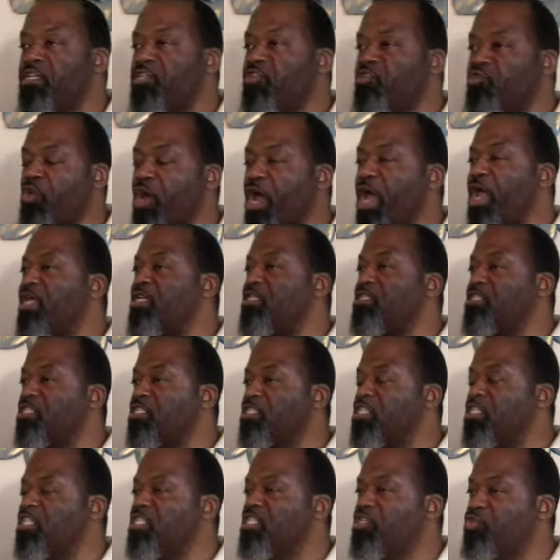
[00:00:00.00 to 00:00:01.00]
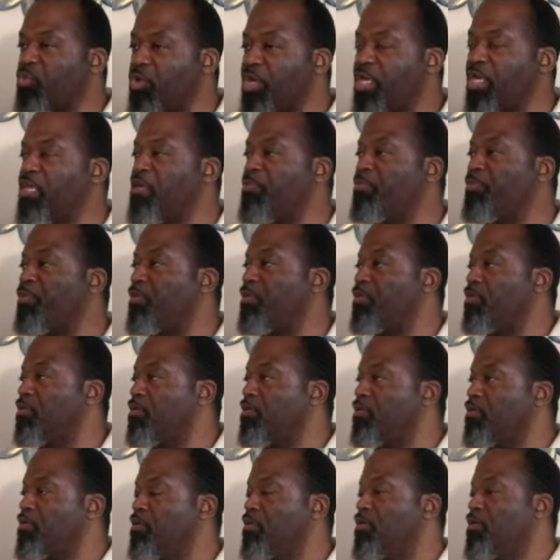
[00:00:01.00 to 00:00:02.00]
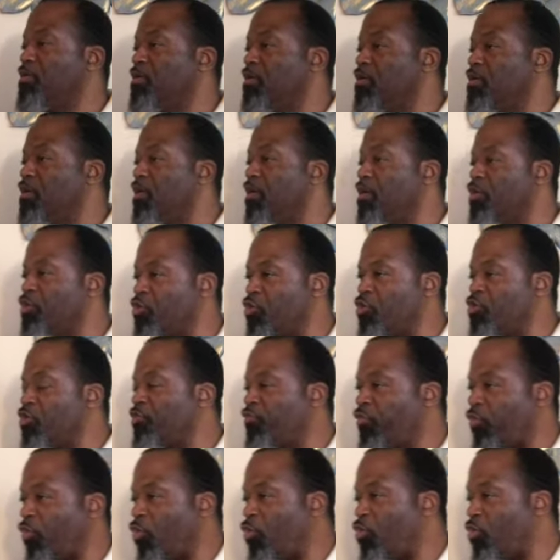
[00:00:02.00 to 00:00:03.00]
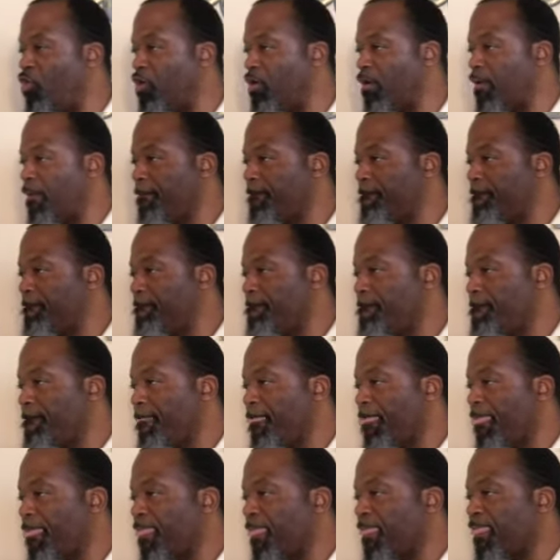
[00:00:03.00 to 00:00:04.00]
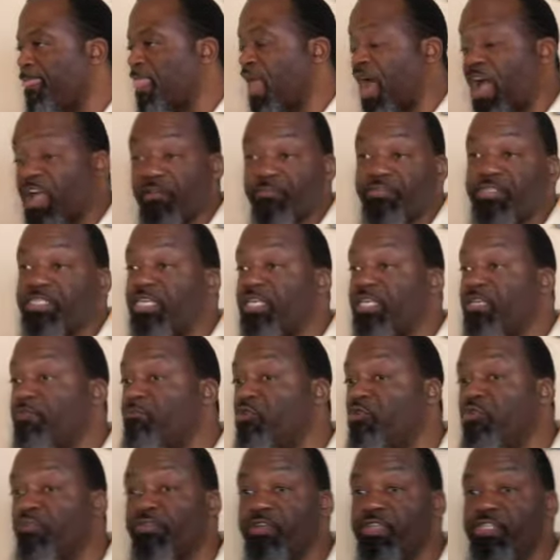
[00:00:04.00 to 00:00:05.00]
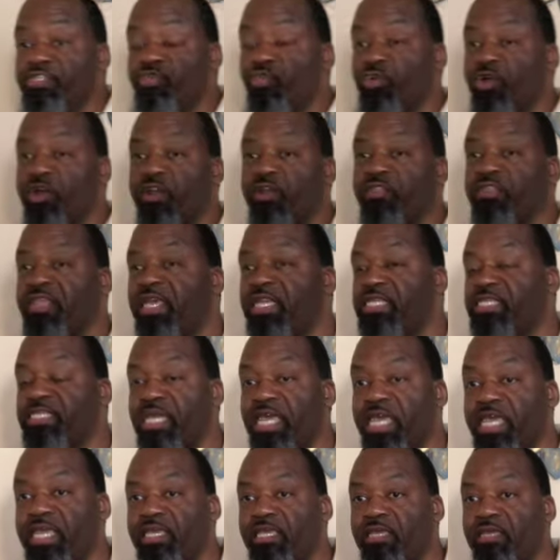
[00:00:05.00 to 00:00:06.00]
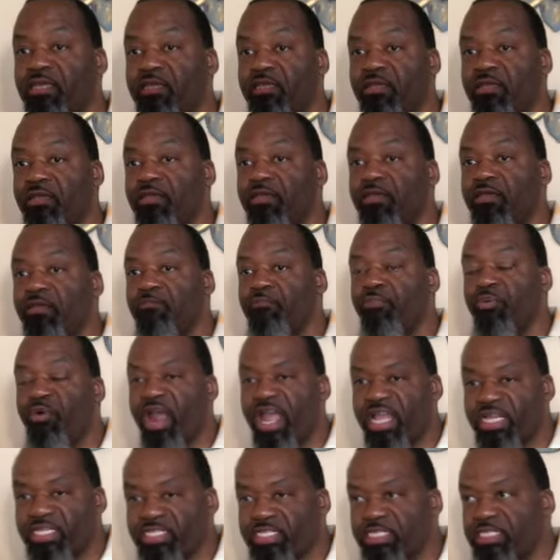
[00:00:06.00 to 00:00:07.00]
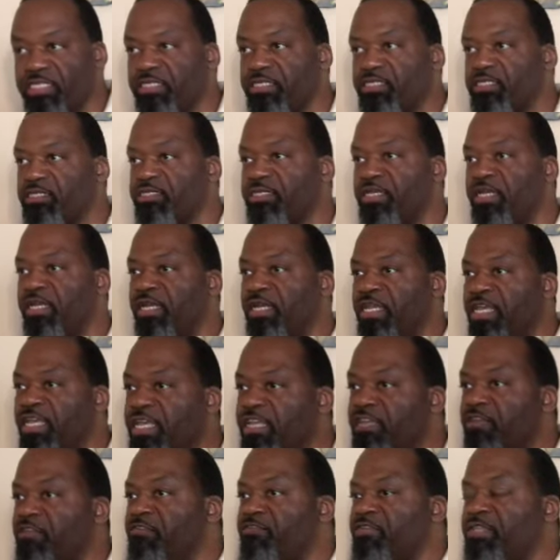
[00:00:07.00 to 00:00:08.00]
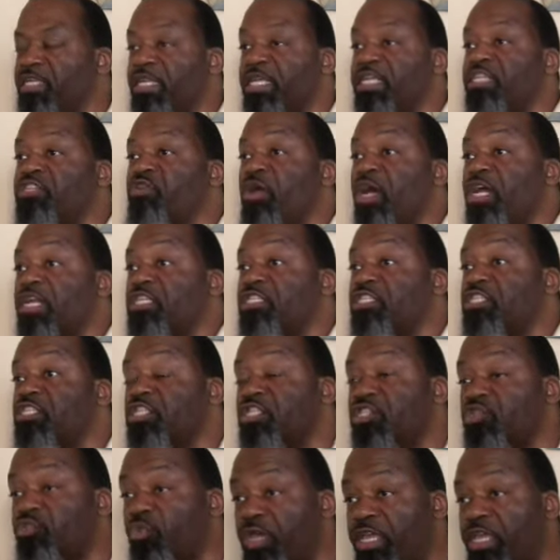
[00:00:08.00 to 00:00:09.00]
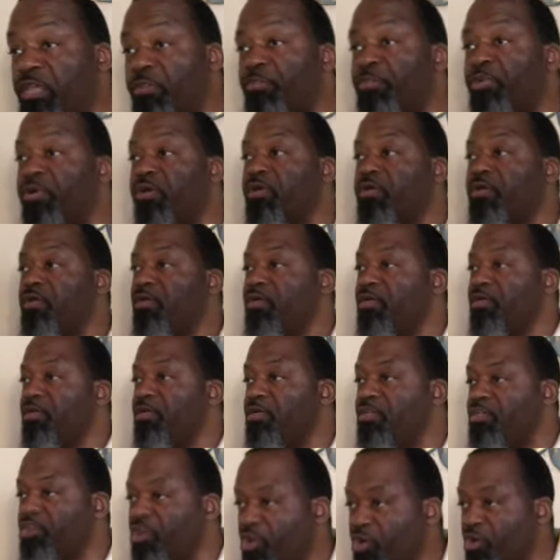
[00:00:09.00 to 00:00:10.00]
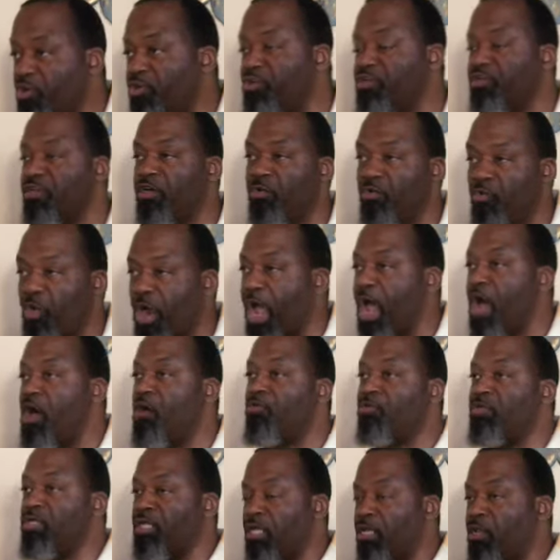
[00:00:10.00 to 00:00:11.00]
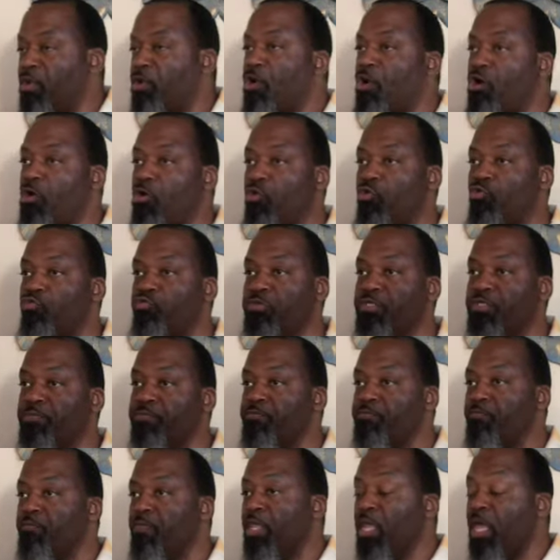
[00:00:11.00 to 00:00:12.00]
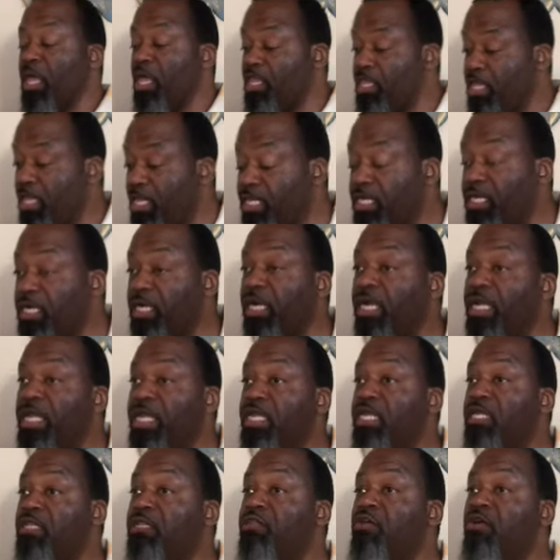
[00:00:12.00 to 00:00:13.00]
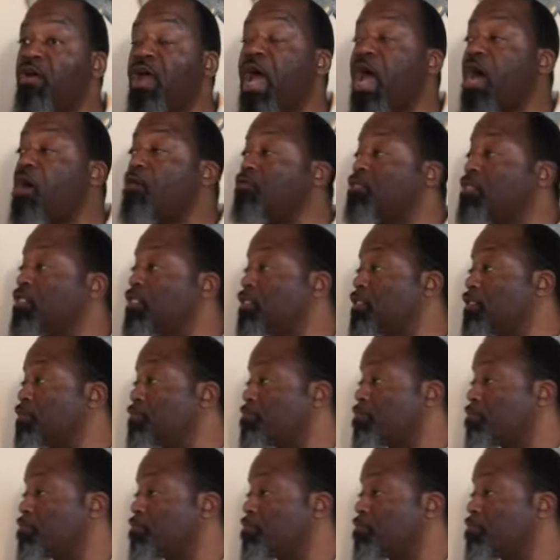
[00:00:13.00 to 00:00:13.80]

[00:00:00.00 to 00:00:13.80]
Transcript: trying to sweep a dirt floor. I have seen movies where they take branches and leaves and they try to sweep dirt around in their homes and they clean their houses.